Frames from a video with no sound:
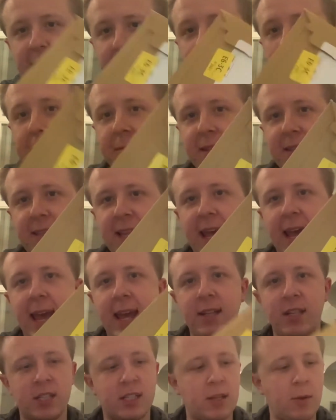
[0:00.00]
It came
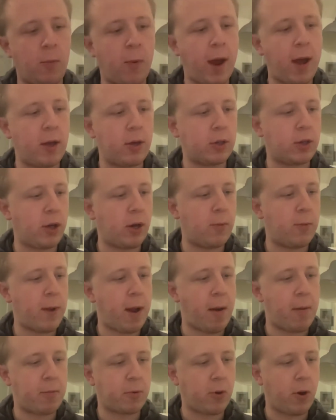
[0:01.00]
today just a while ago
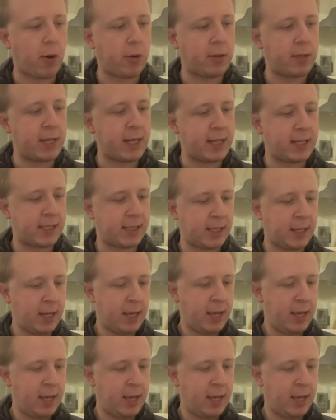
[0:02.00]
while I'm recording this.